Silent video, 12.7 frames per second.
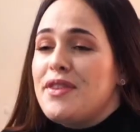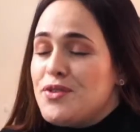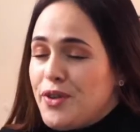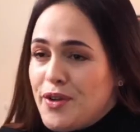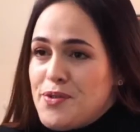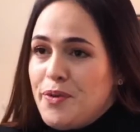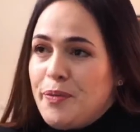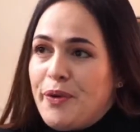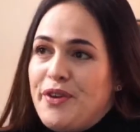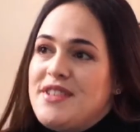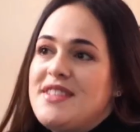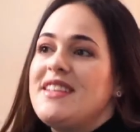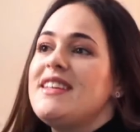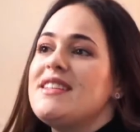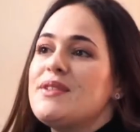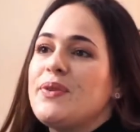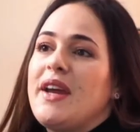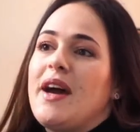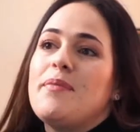the transfer process,
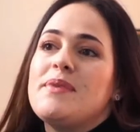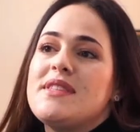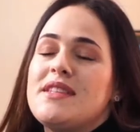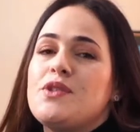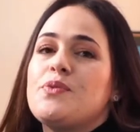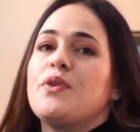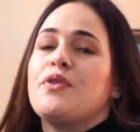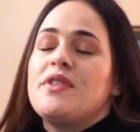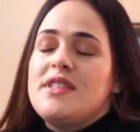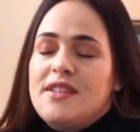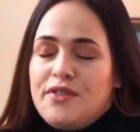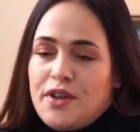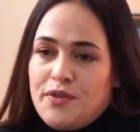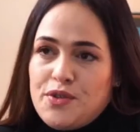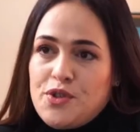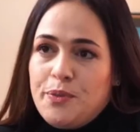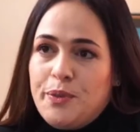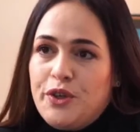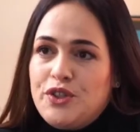what happens is we'll receive an offer
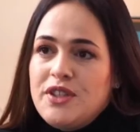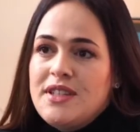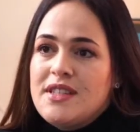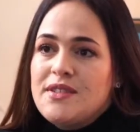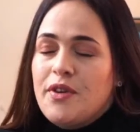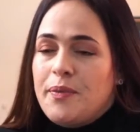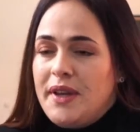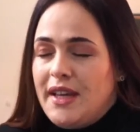to purchase from an